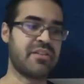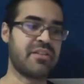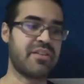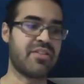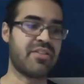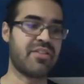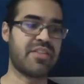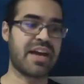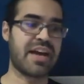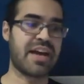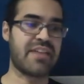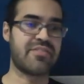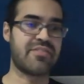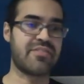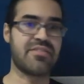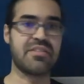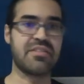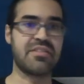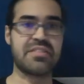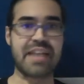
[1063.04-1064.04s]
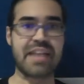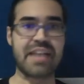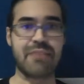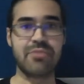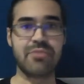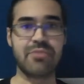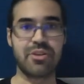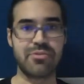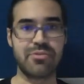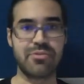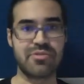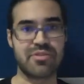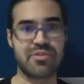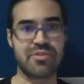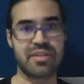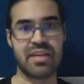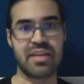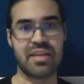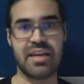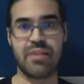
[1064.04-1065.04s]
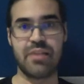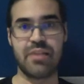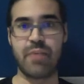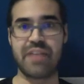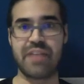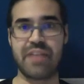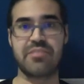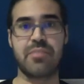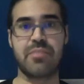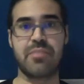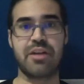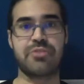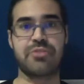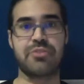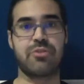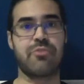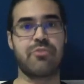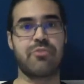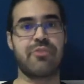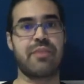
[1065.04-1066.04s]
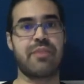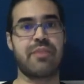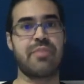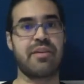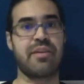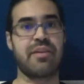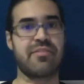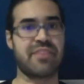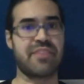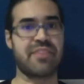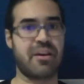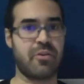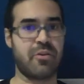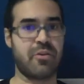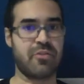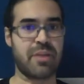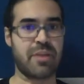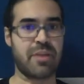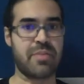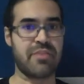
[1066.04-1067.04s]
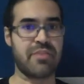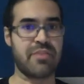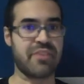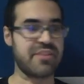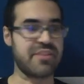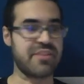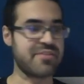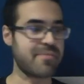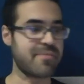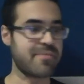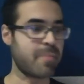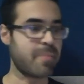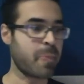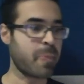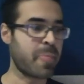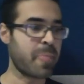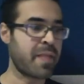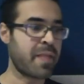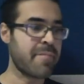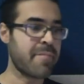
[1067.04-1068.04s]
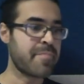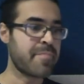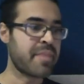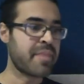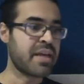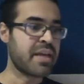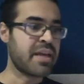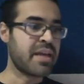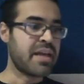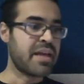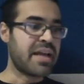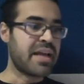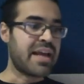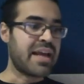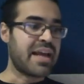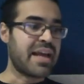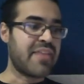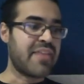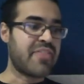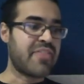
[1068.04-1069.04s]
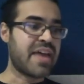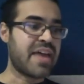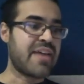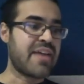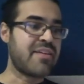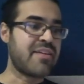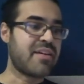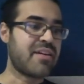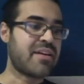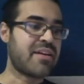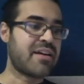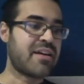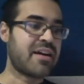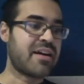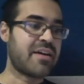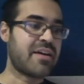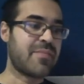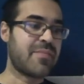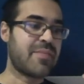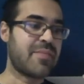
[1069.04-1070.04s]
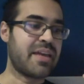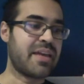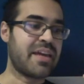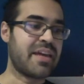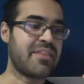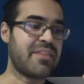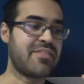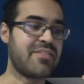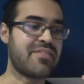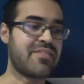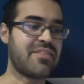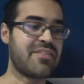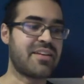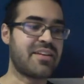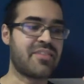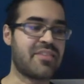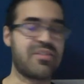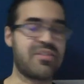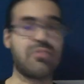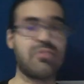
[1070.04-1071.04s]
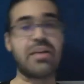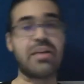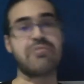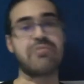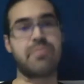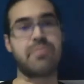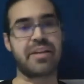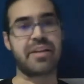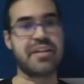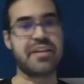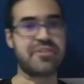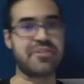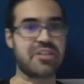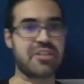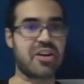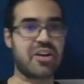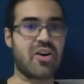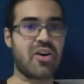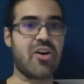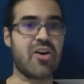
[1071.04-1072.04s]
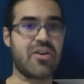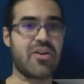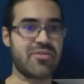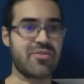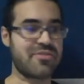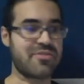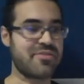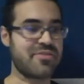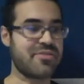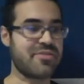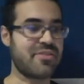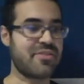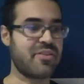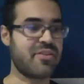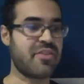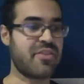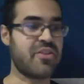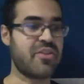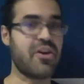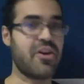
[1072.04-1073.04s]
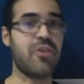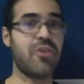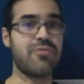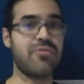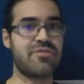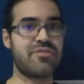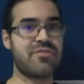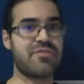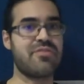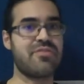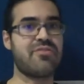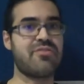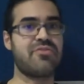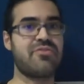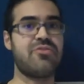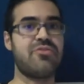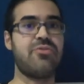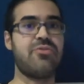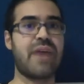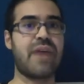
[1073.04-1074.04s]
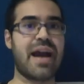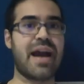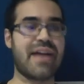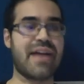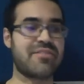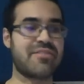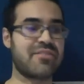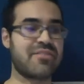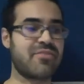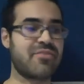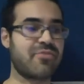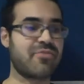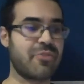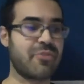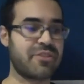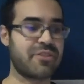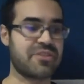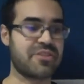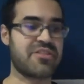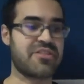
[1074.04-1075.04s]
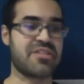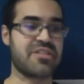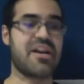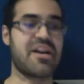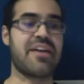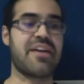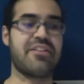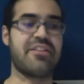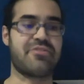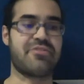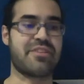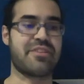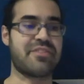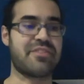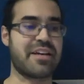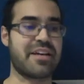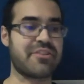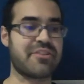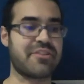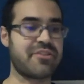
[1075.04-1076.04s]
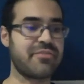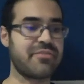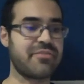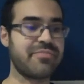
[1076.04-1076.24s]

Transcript: that downloads a Wasm module over IPFS. Then the Wasm application calls the host to ask for it to sign a transaction.